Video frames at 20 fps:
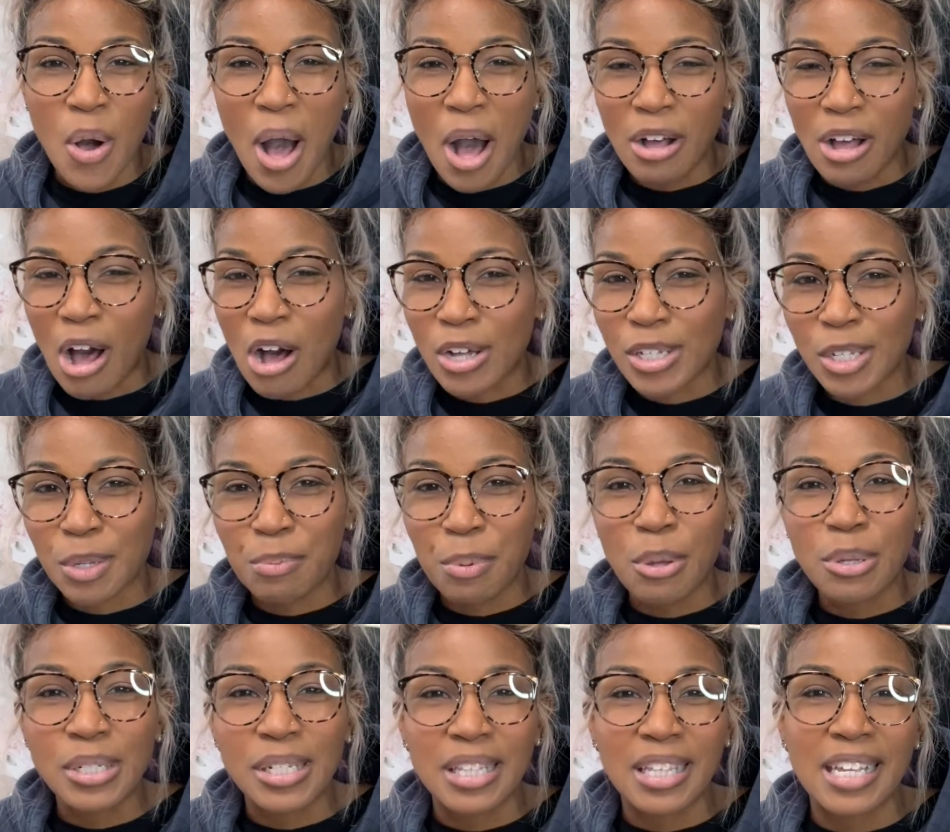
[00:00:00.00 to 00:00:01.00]
I'll also
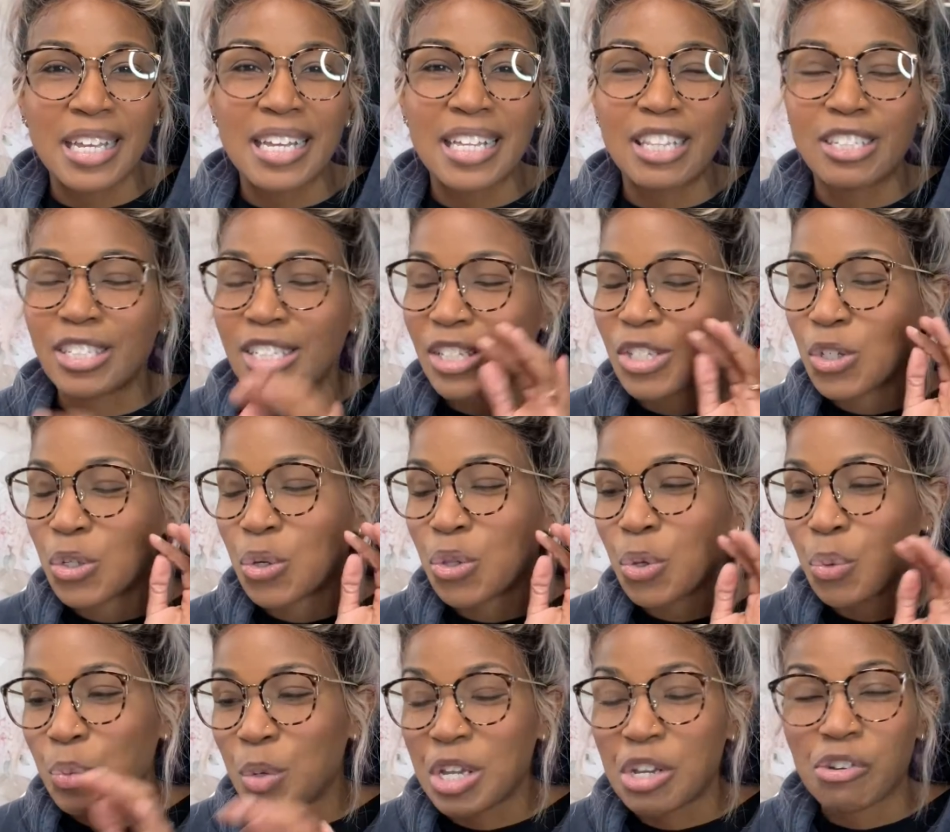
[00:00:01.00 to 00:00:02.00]
post links to the
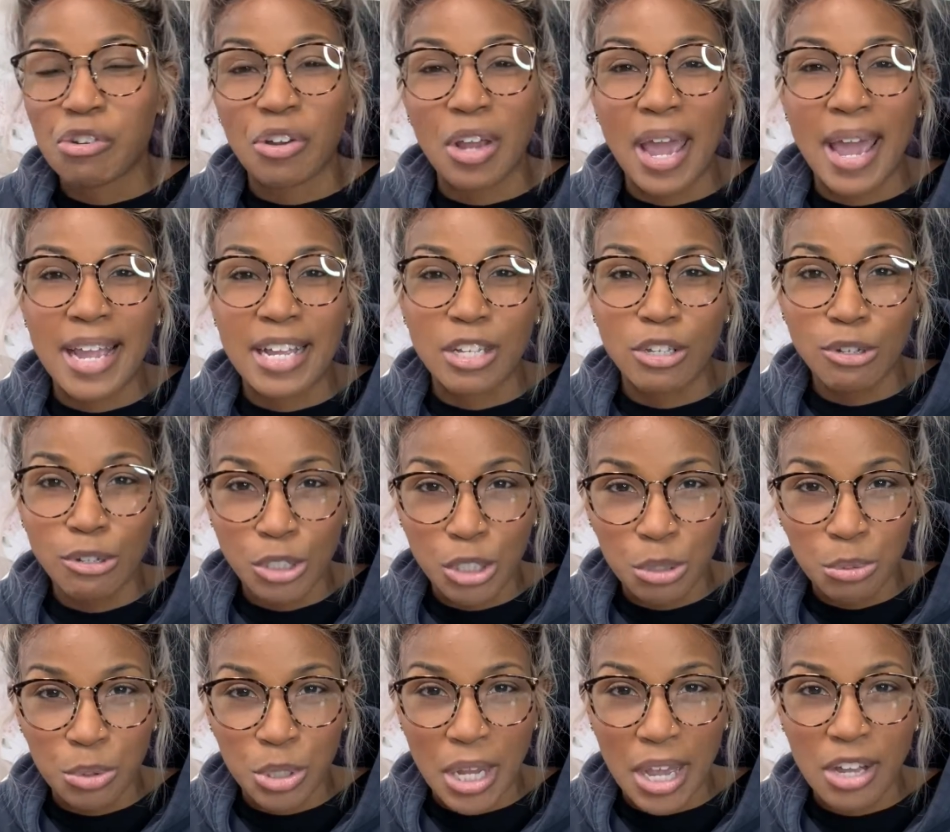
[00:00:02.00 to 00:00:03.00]
WECREAT
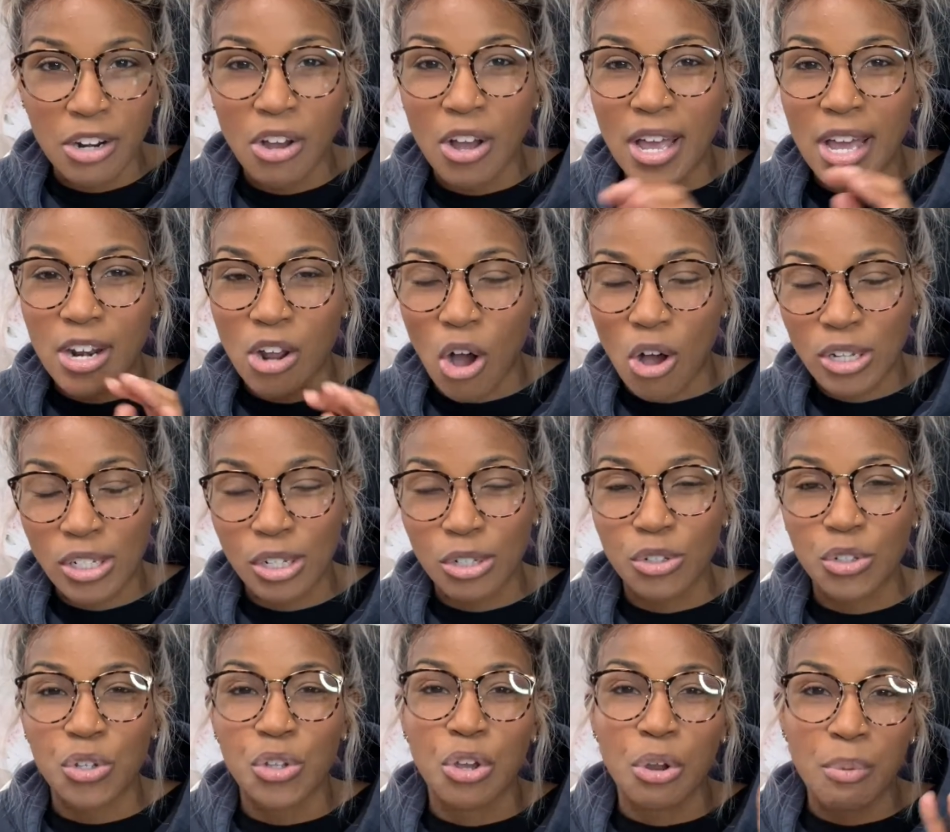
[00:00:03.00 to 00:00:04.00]
YouTube channel and also
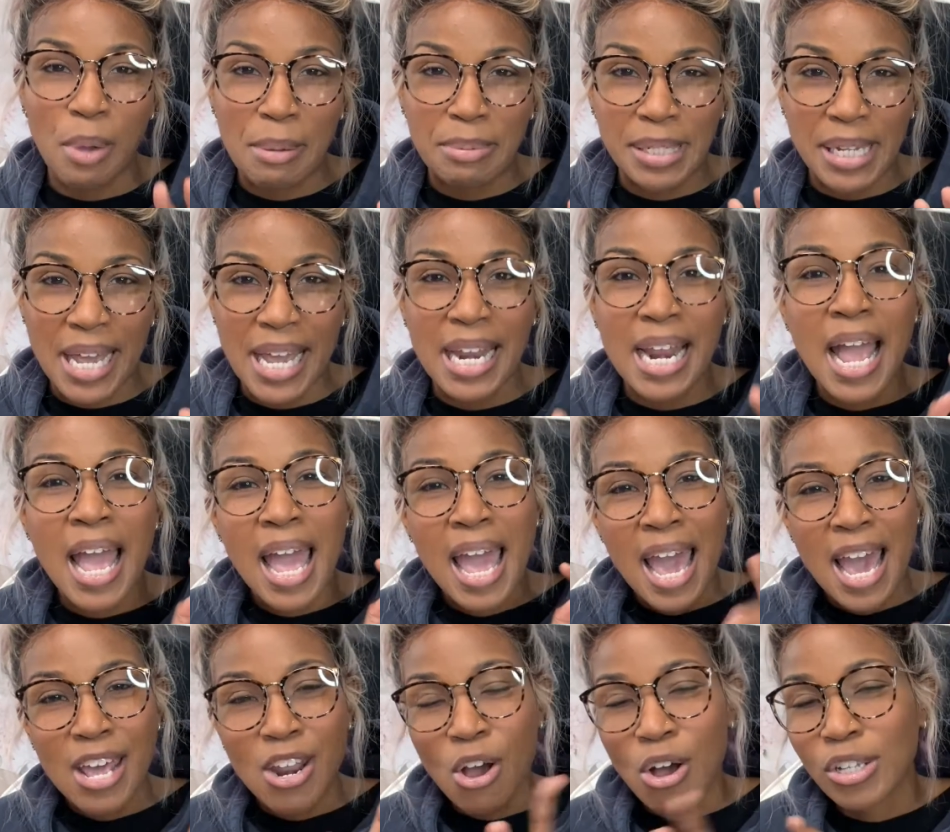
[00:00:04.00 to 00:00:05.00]
to their website
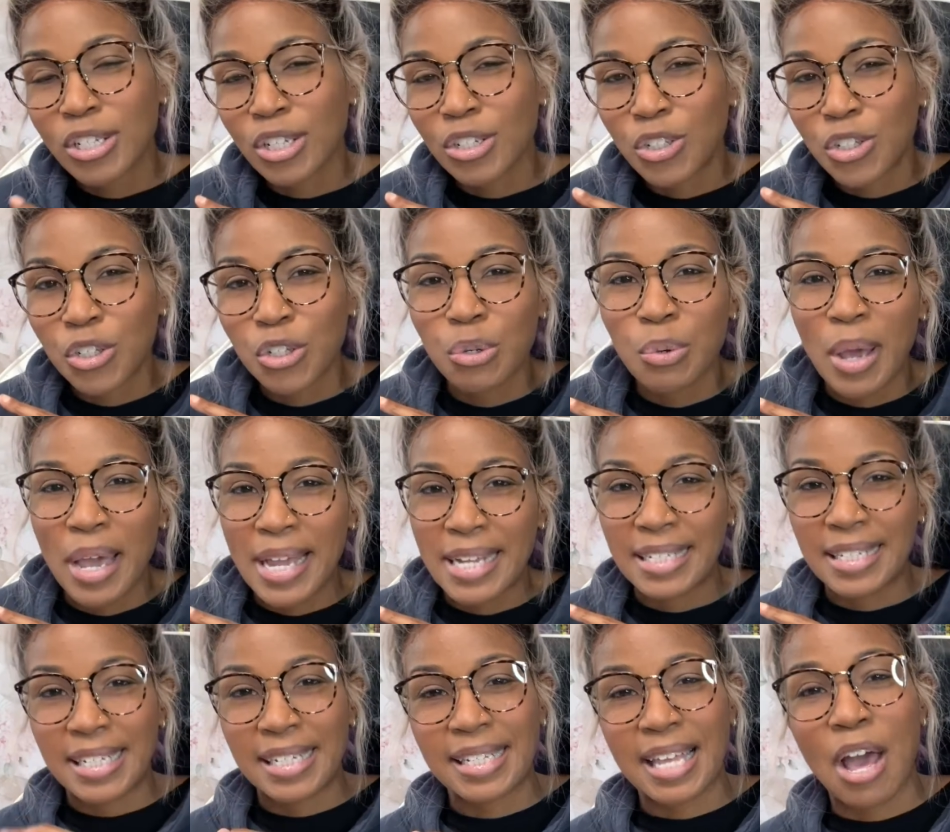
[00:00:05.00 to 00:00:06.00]
and also to a
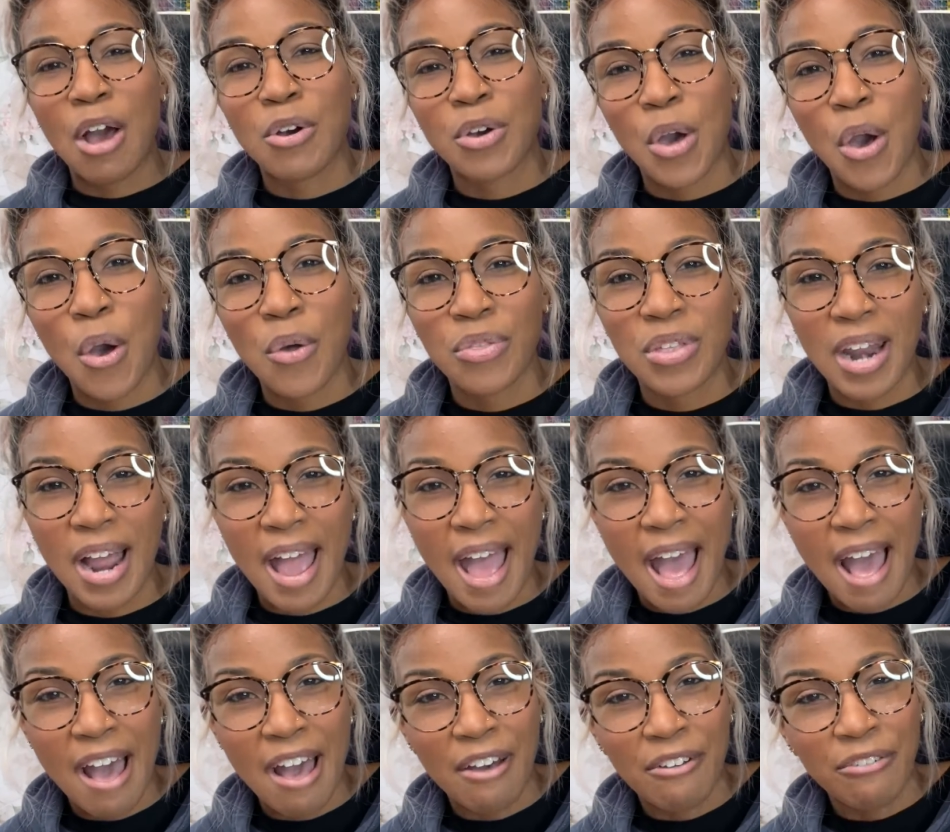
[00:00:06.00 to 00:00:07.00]
discount code that I
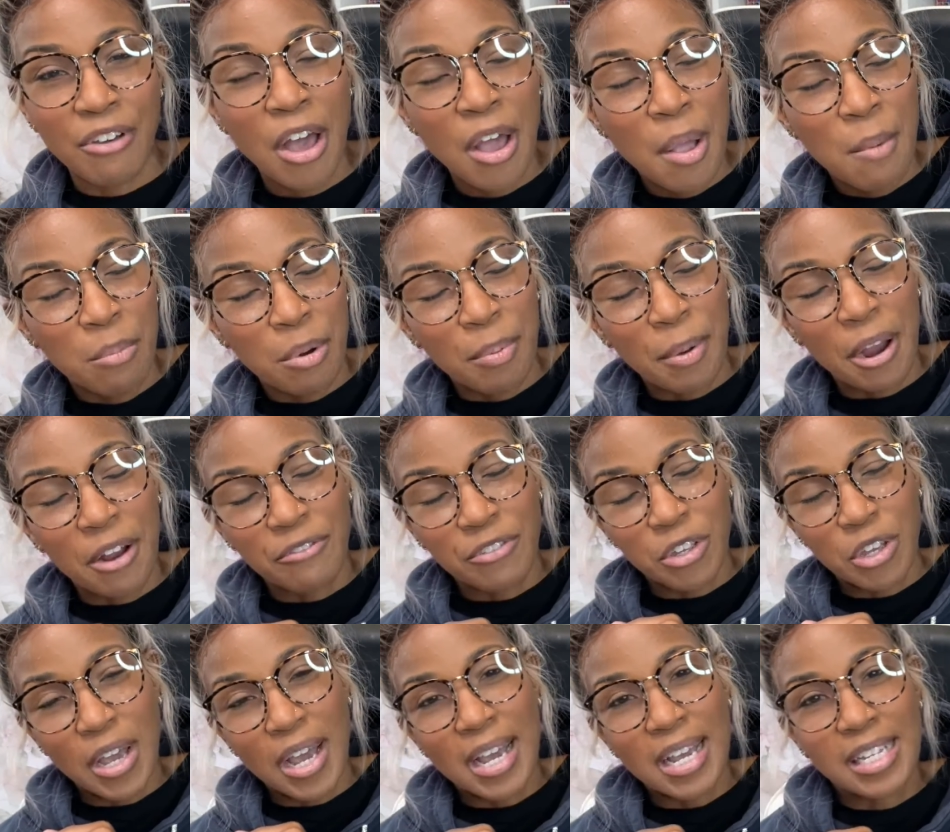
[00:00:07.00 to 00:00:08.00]
have prepared for
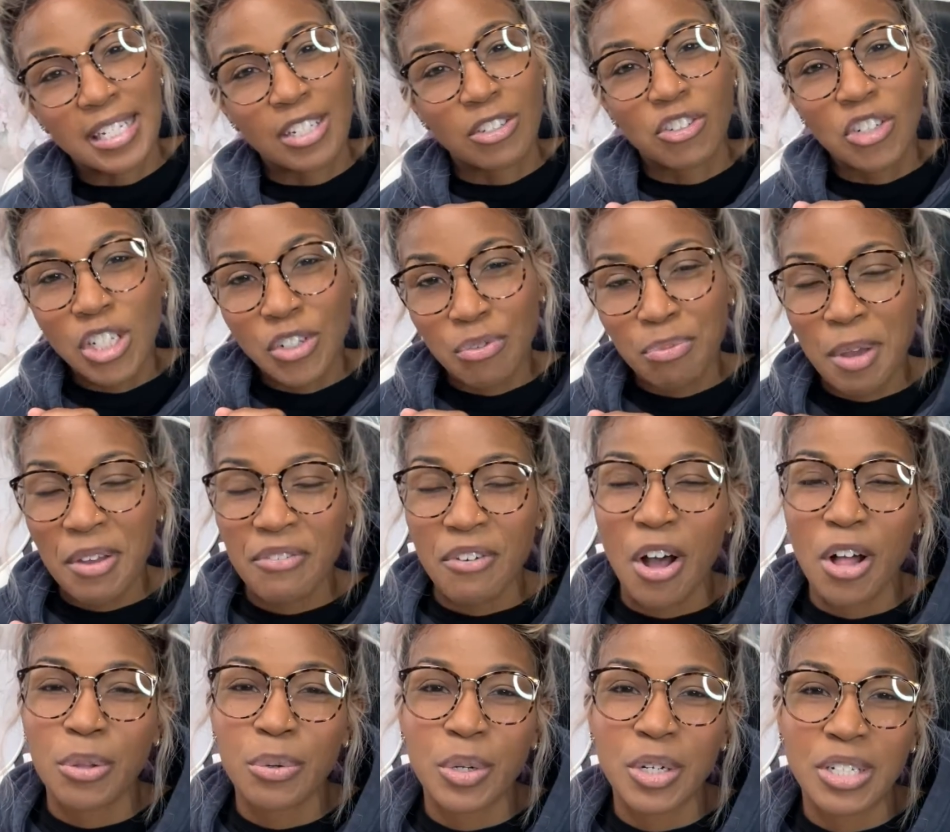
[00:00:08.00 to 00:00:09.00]
you guys just for my
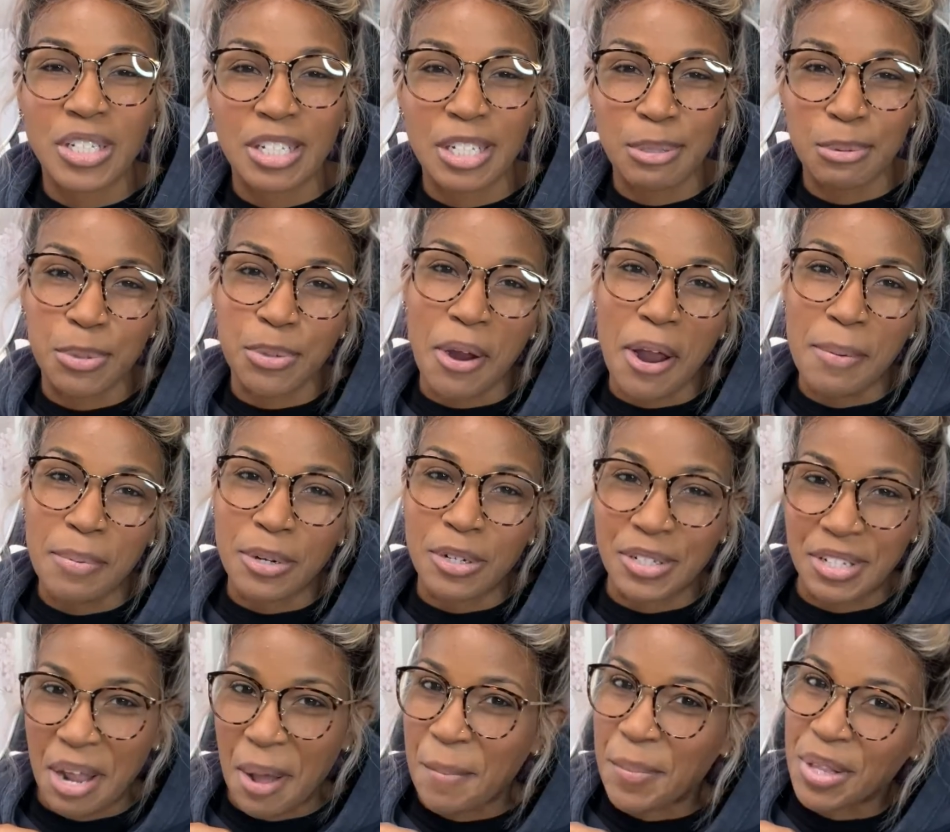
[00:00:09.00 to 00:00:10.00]
followers and
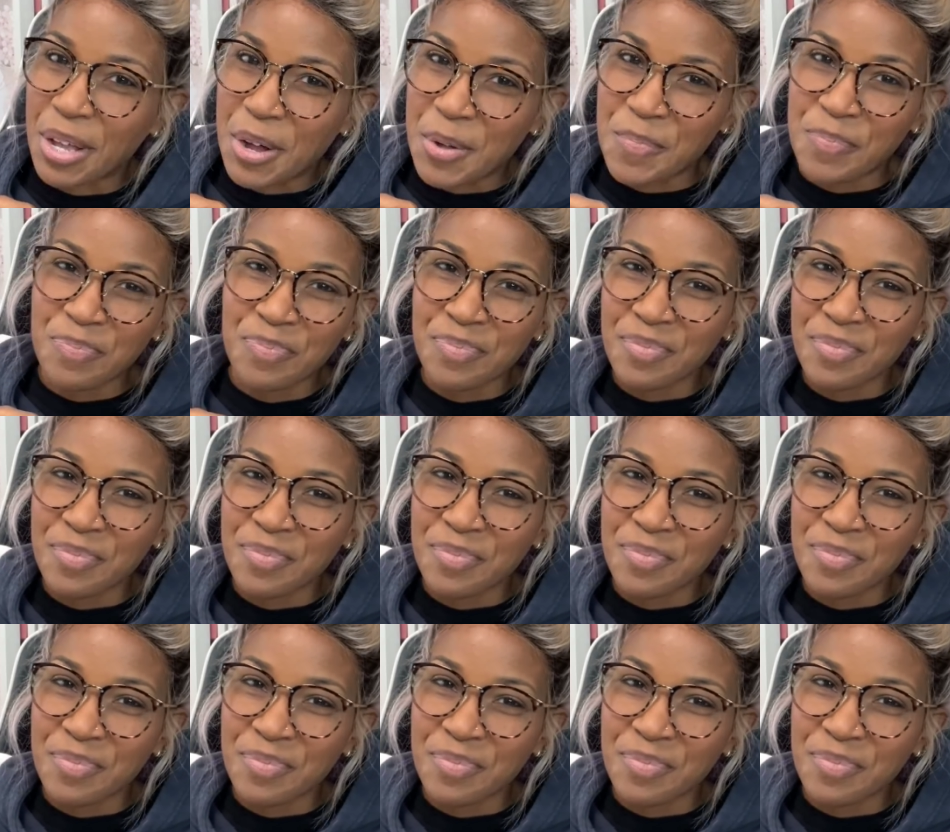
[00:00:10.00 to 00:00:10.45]
subscribers down below.